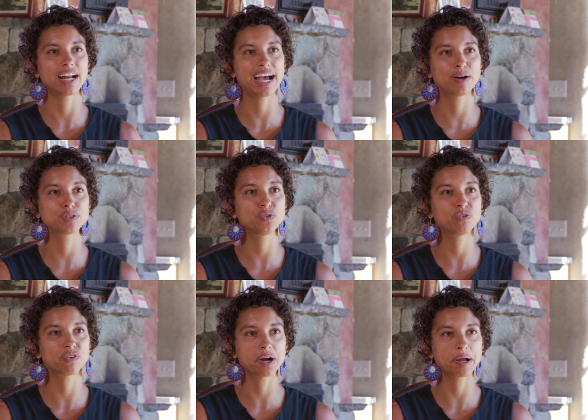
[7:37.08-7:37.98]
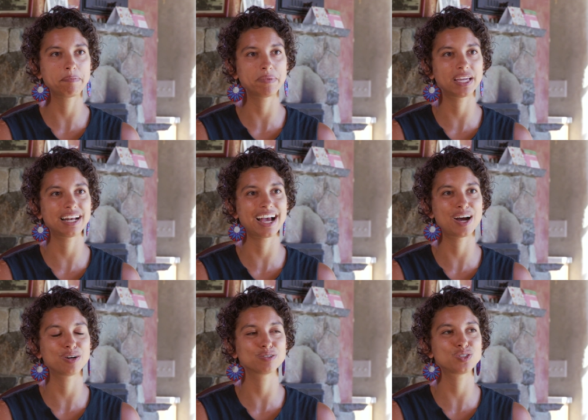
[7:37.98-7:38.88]
on how to farm and
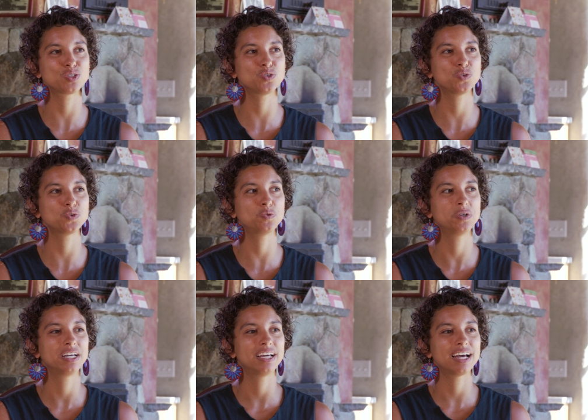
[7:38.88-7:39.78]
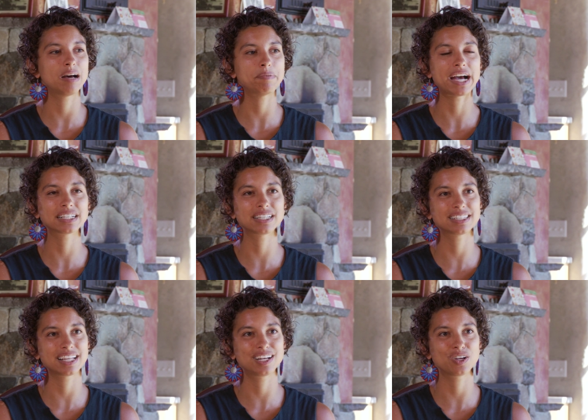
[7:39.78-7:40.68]
how to um,
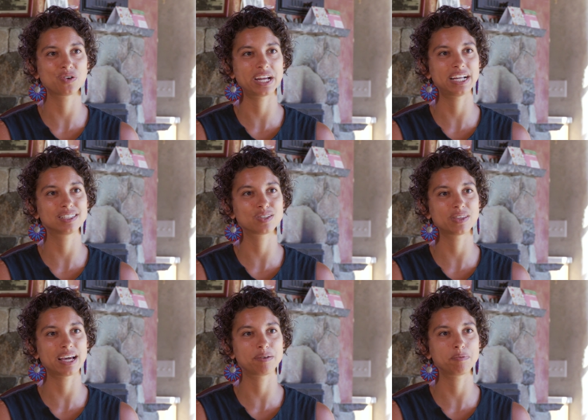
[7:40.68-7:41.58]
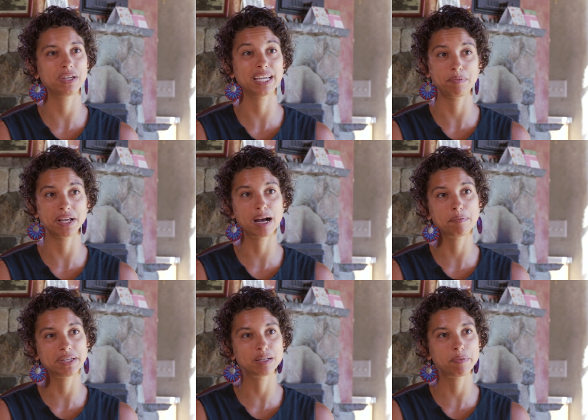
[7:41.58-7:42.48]
access land and credit so that we can
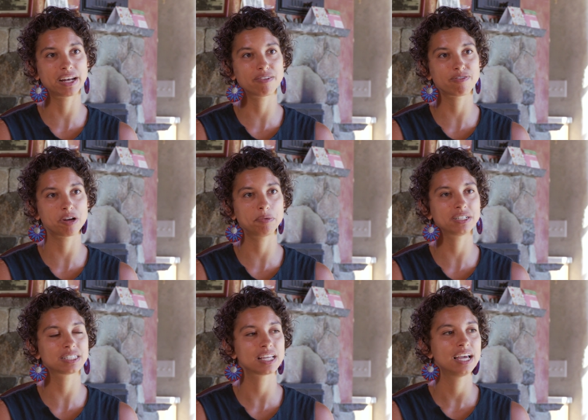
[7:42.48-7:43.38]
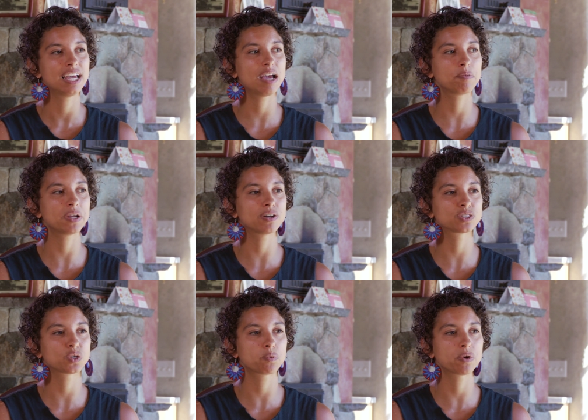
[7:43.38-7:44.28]
become independent farmers. And we
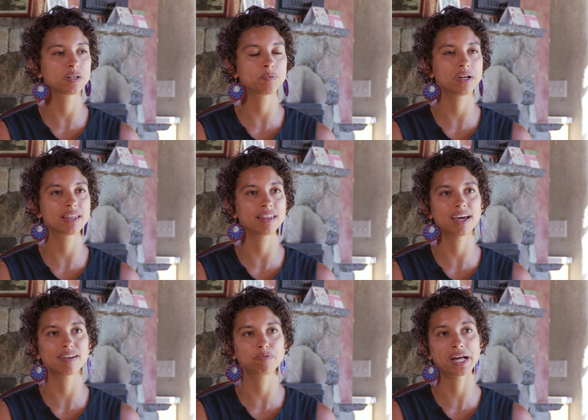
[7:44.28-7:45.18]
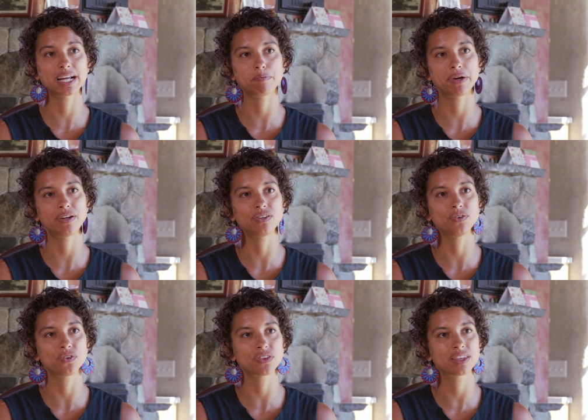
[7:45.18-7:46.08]
also work with a lot of black and brown
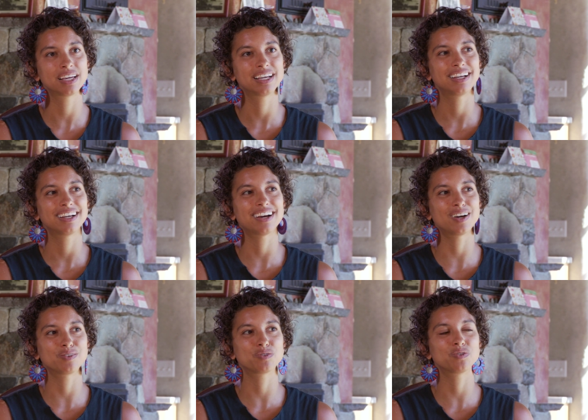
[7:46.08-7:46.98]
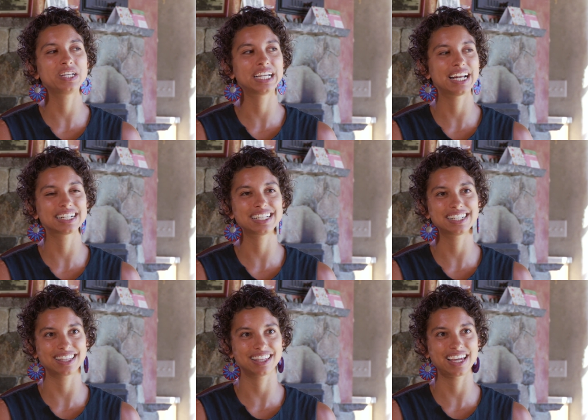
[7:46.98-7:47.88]
youth on reconnecting
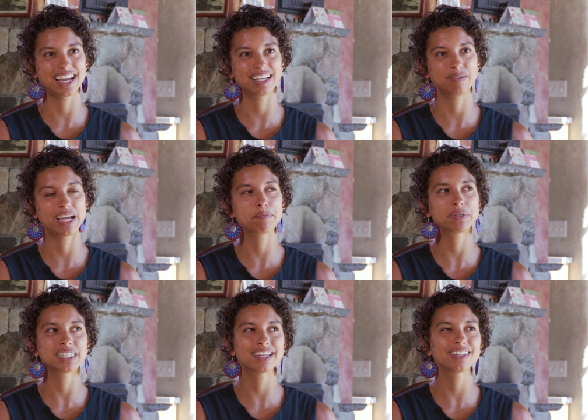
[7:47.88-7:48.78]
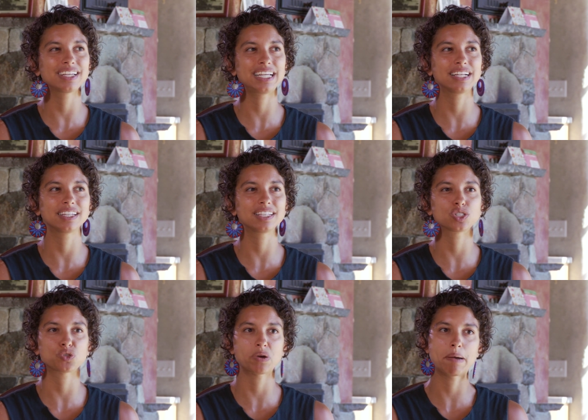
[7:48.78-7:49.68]
to the land and particularly healing the
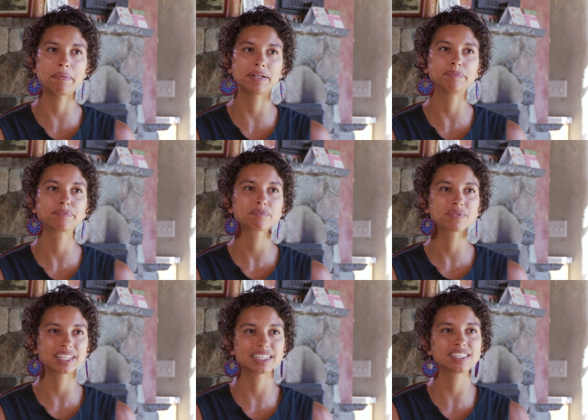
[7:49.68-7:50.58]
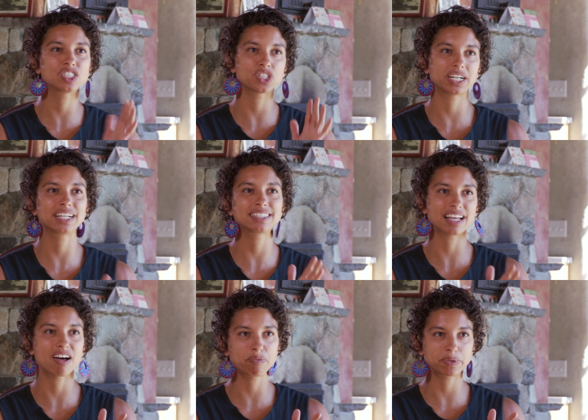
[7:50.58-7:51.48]
trauma that's inserted
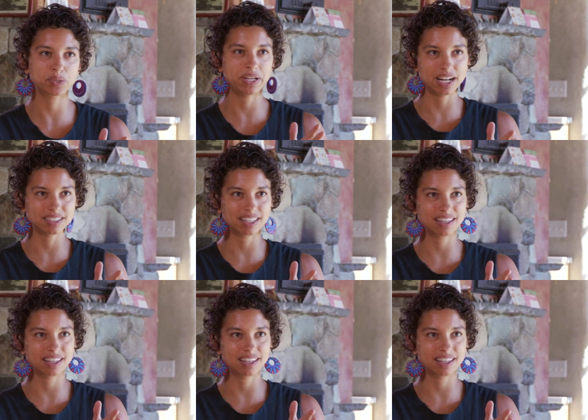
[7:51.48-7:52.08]
itself between us